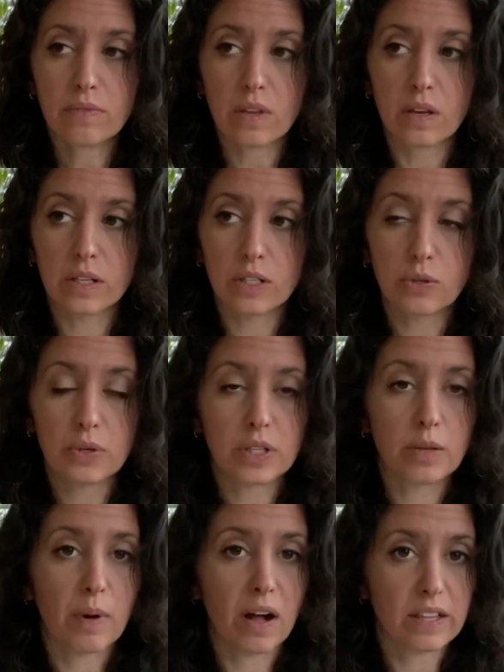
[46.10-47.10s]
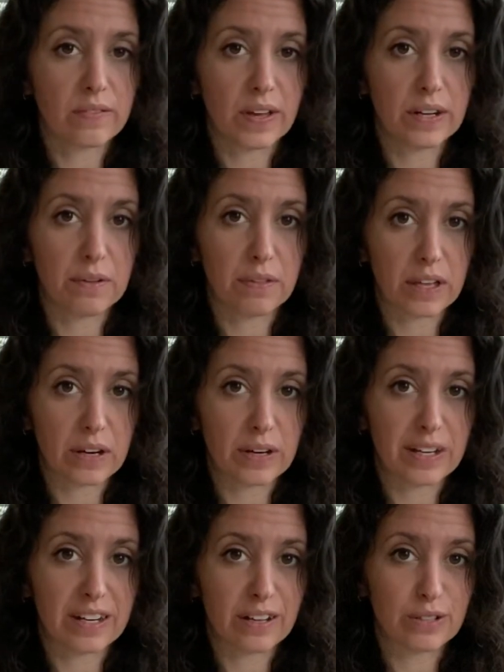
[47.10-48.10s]
including the polyvagal
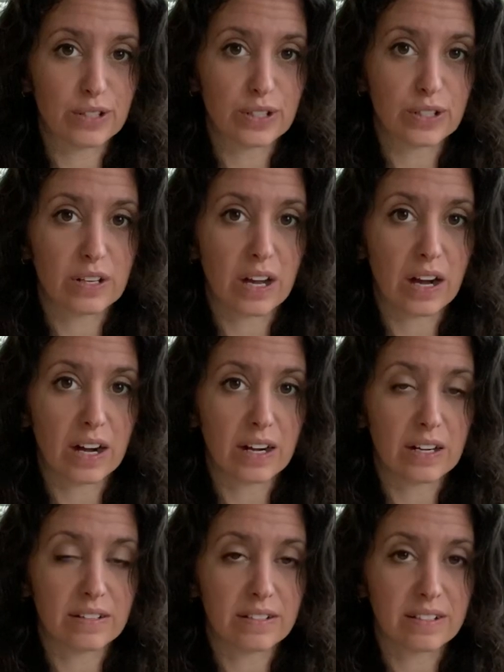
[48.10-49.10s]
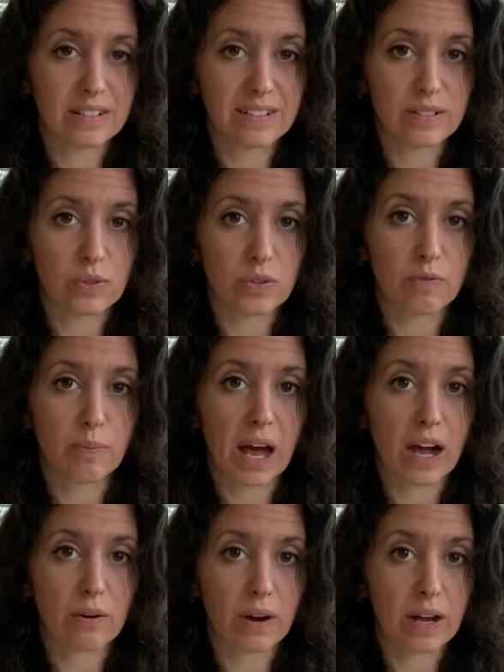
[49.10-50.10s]
theory and other sort of
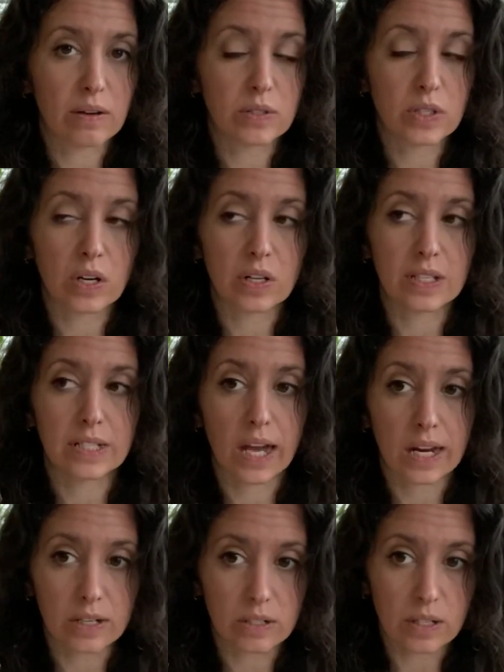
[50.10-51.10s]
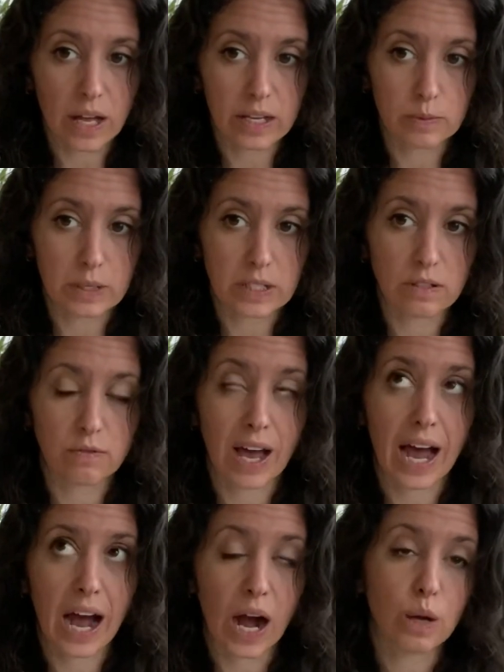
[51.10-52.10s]
background on the technical aspects of
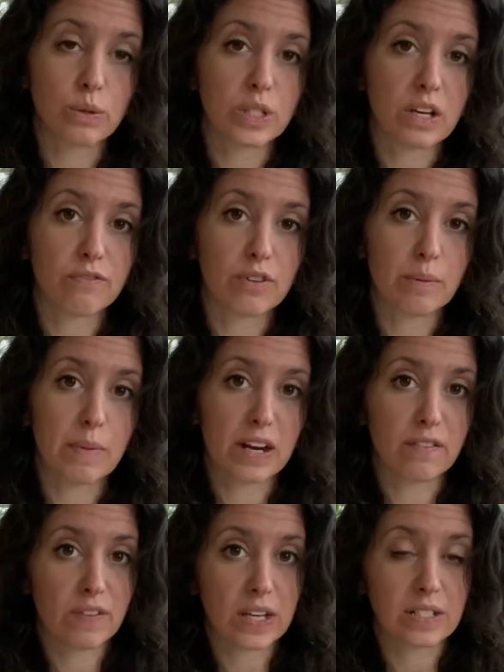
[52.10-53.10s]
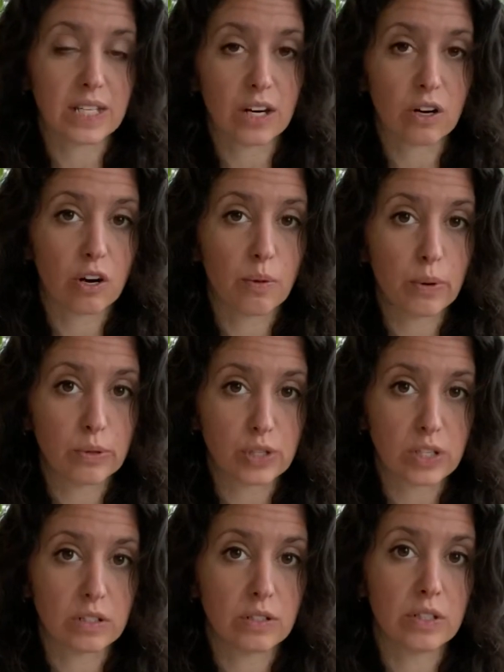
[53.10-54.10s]
how suffering manifests in our
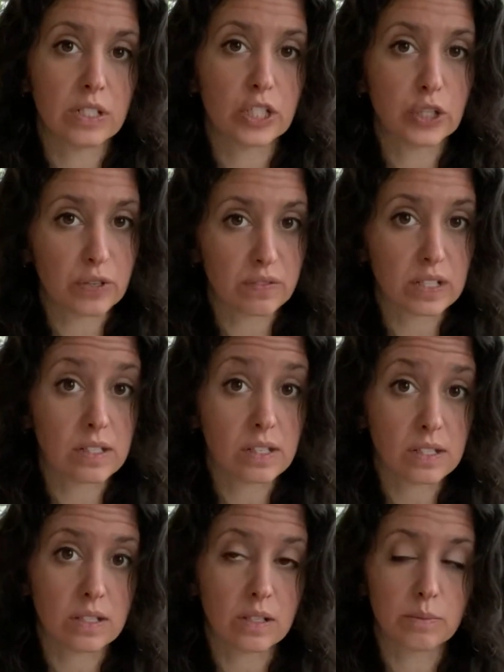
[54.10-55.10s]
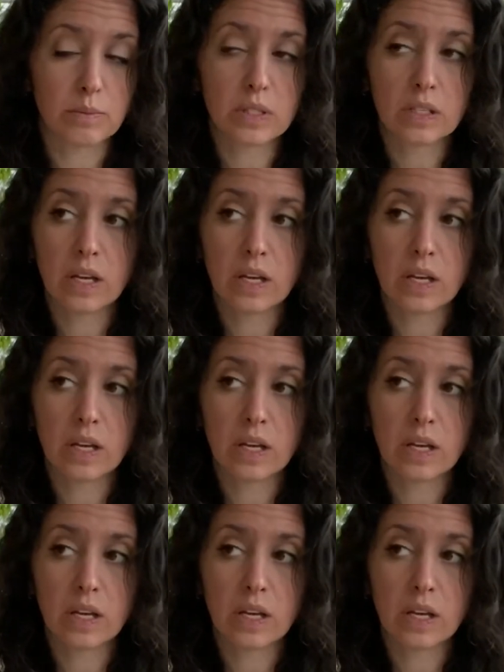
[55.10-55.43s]
emotional and nervous systems.